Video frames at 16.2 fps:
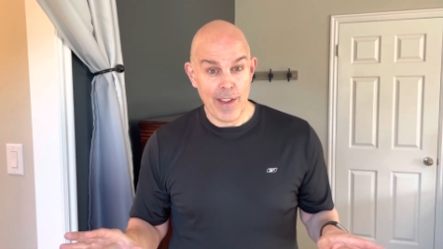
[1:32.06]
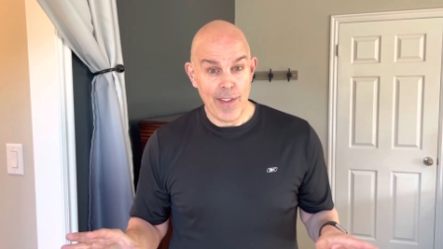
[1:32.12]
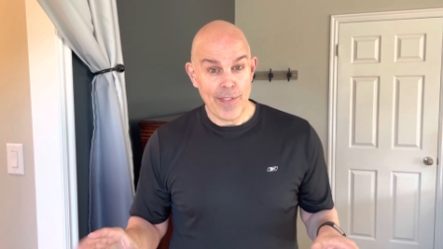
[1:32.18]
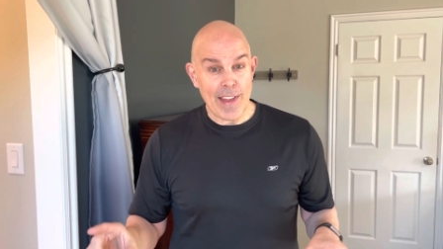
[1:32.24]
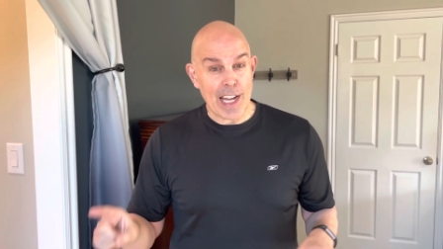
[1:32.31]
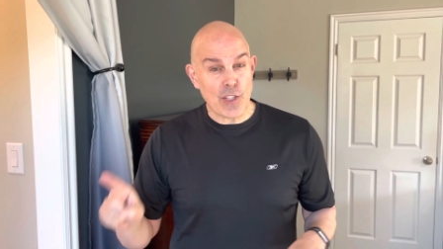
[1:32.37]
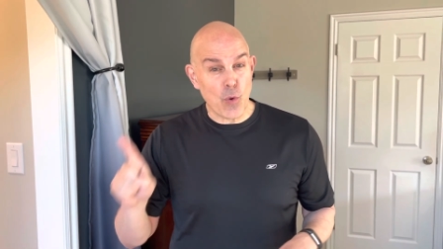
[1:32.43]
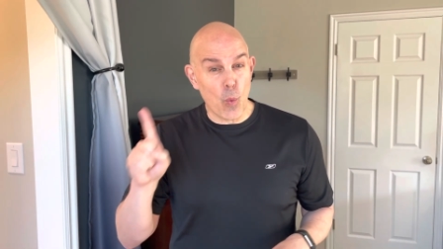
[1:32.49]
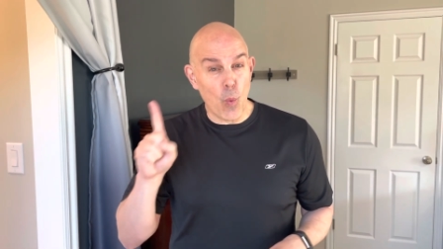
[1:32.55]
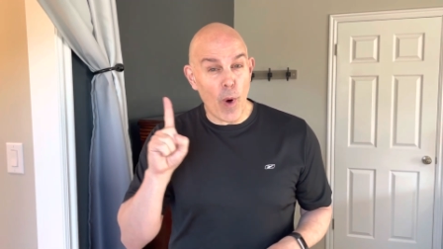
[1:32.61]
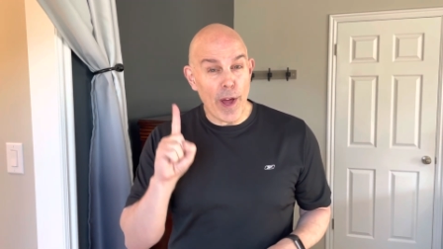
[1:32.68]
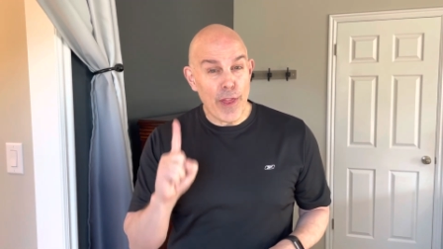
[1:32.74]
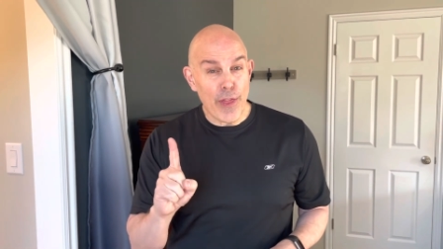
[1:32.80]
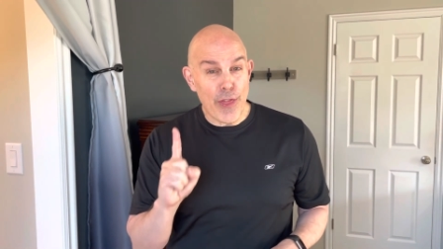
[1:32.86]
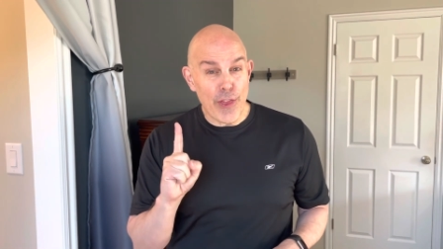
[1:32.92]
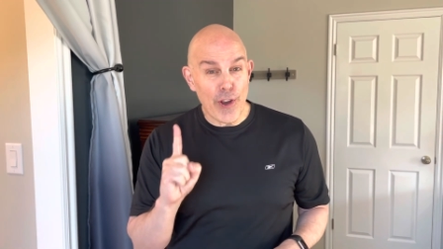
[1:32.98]
That's
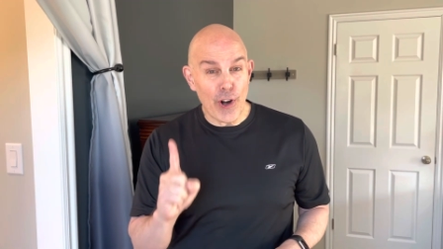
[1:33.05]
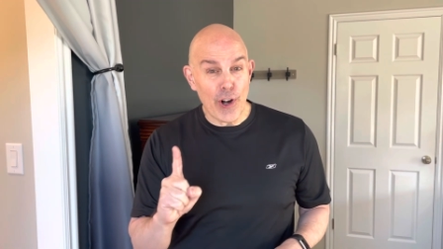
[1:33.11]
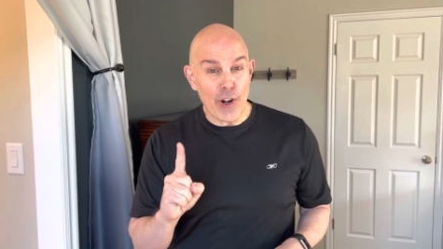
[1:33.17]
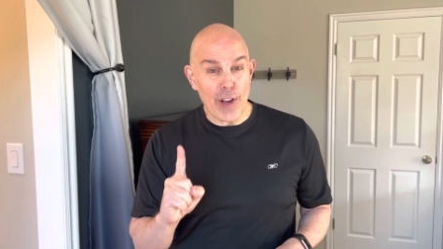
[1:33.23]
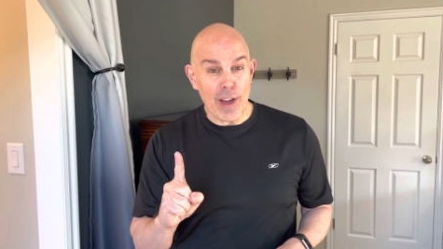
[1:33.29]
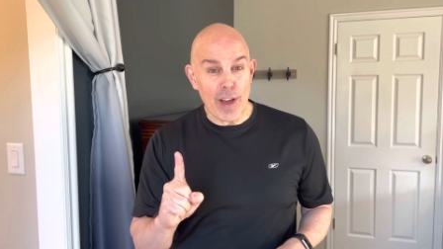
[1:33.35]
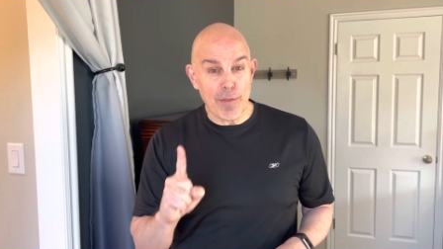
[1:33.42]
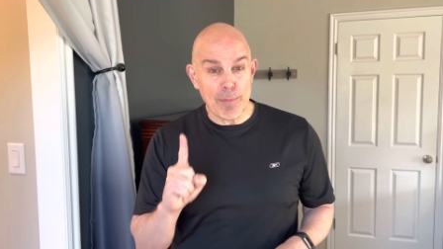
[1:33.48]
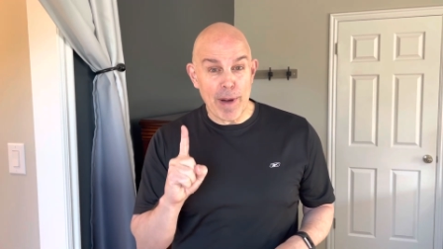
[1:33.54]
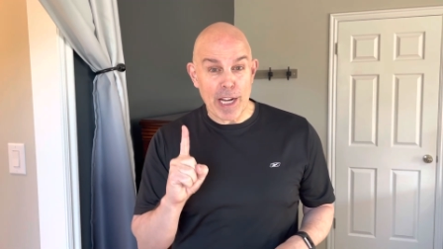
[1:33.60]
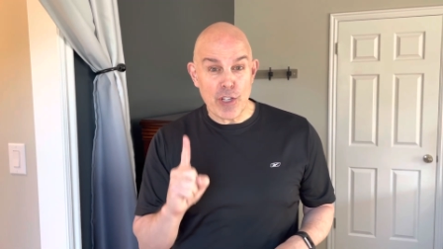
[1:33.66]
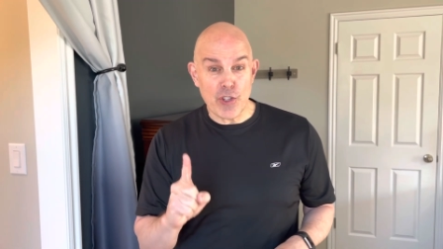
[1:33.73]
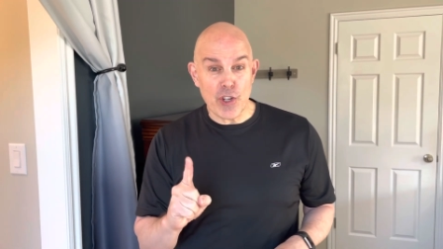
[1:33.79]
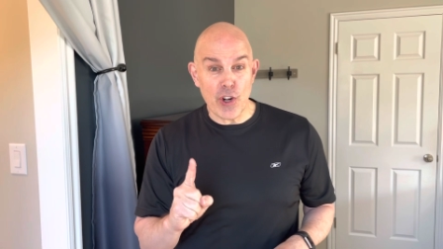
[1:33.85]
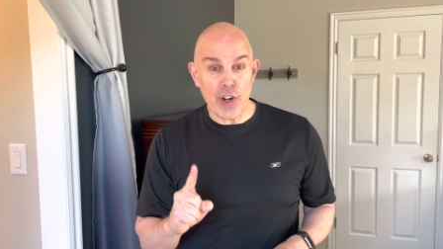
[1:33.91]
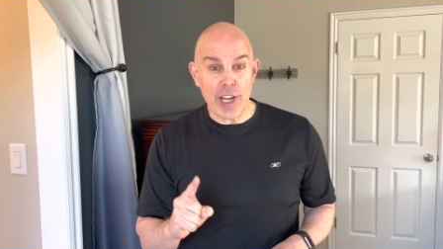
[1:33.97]
one third of my
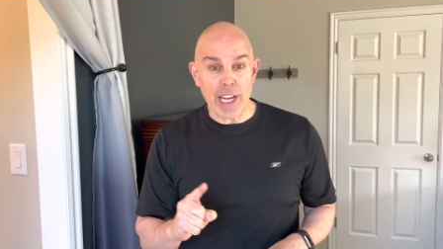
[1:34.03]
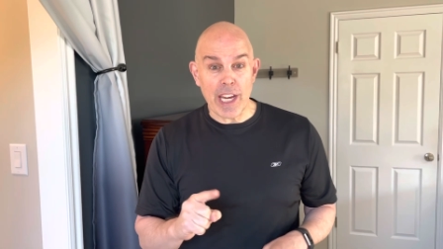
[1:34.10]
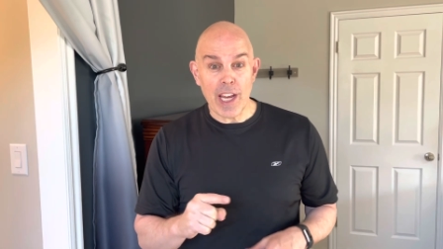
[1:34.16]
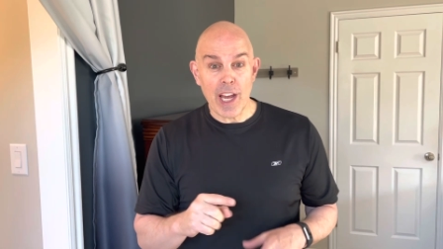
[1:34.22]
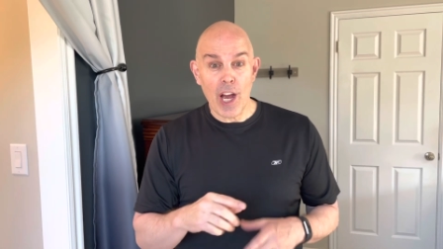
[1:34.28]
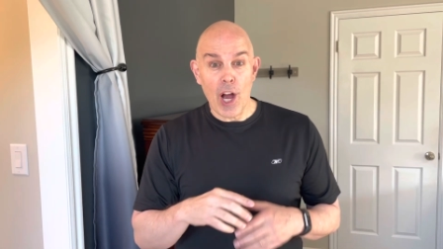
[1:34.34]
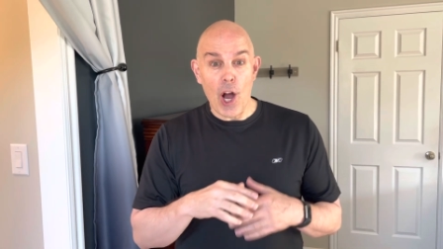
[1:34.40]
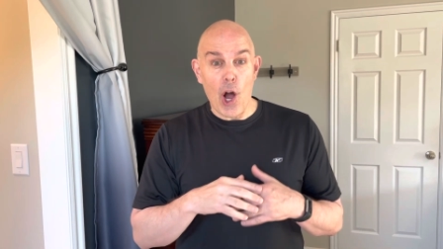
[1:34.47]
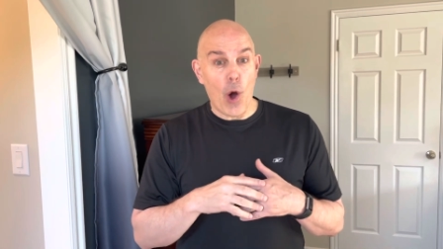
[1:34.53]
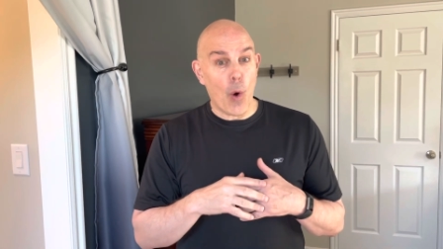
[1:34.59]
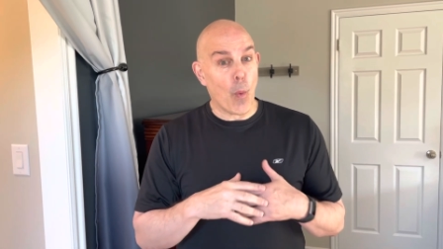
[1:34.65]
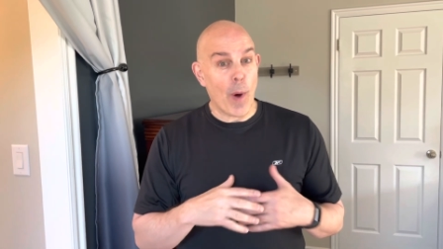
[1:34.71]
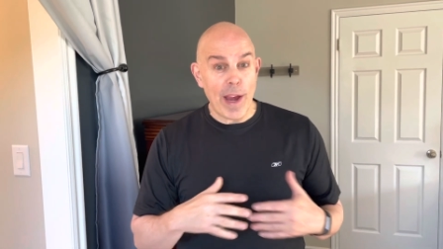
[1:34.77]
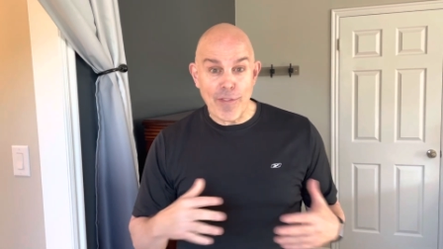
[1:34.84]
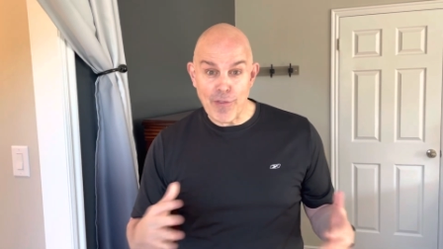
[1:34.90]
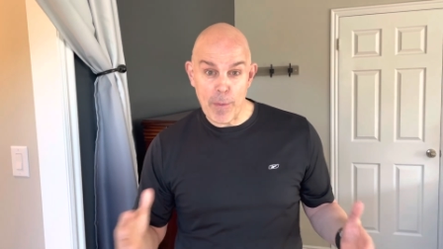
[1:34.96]
journey
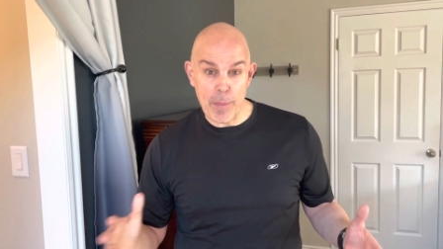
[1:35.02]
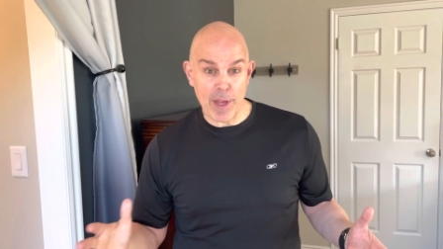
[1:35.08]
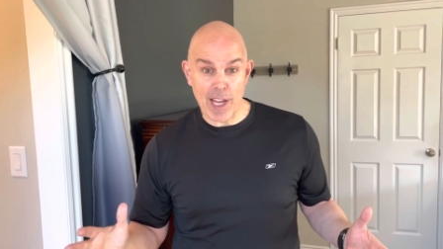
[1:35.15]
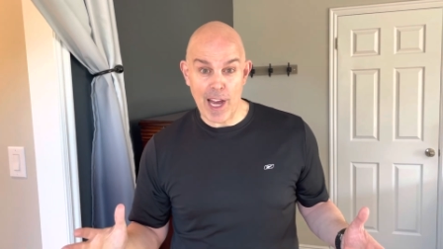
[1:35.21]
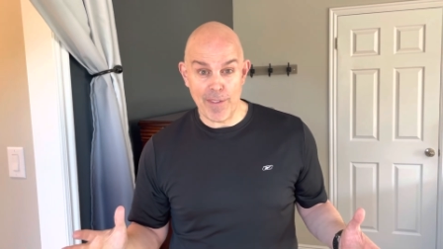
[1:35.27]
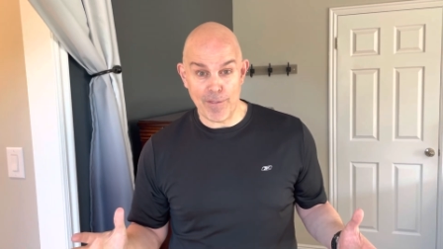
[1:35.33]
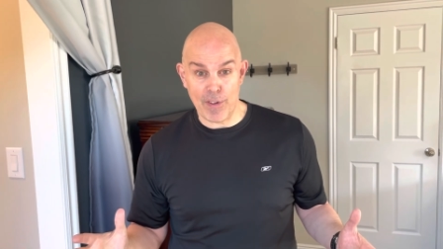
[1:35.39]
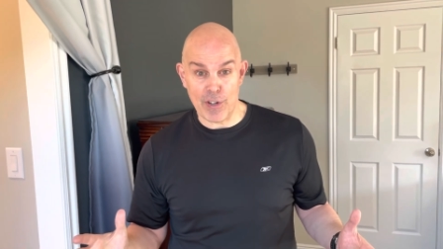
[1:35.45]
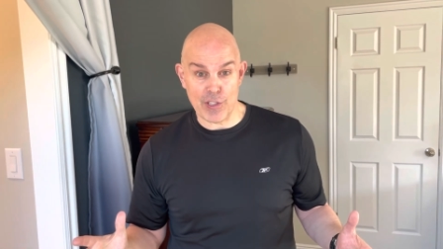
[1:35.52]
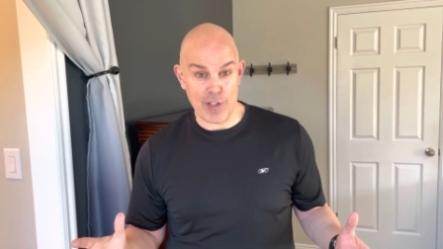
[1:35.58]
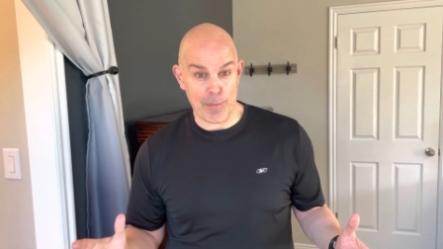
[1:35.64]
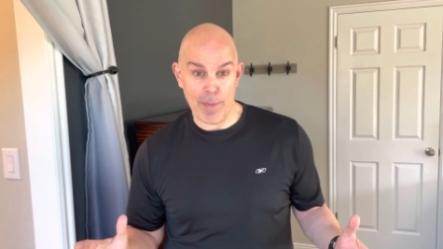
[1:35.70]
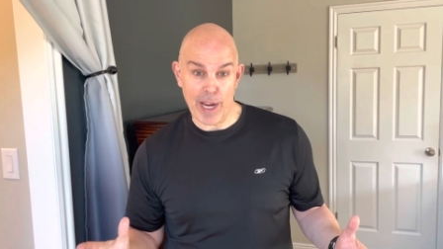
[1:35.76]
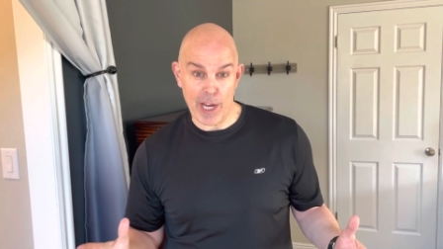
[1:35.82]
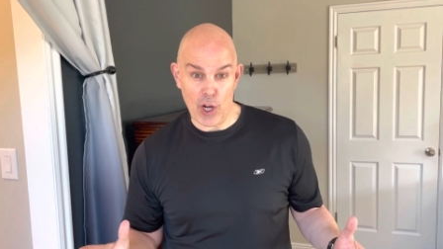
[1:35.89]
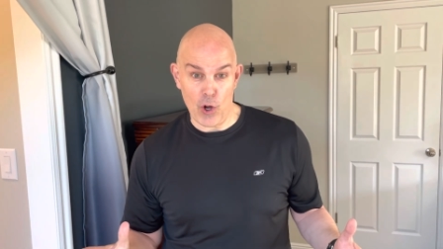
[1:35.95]
away from the comforts of
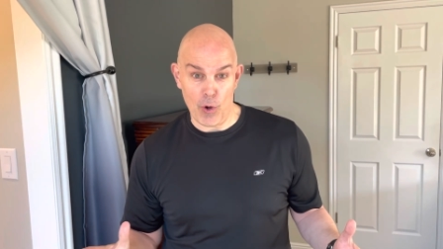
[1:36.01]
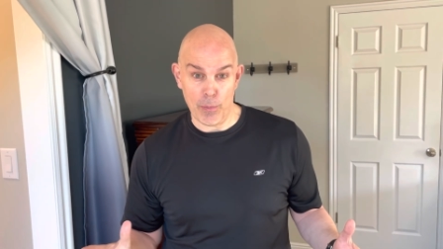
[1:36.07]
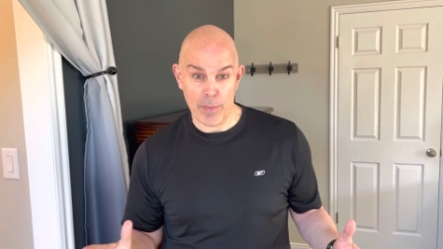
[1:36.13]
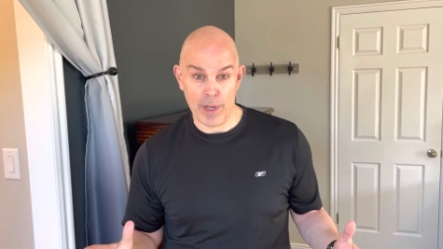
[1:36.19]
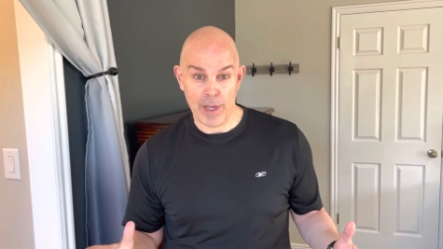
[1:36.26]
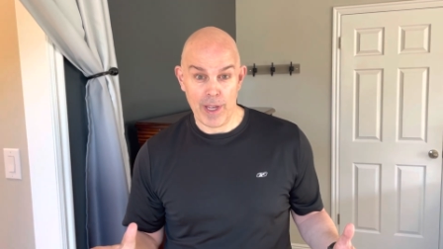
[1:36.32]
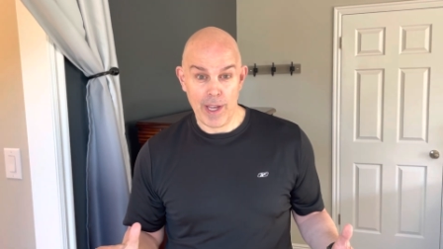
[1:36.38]
my home.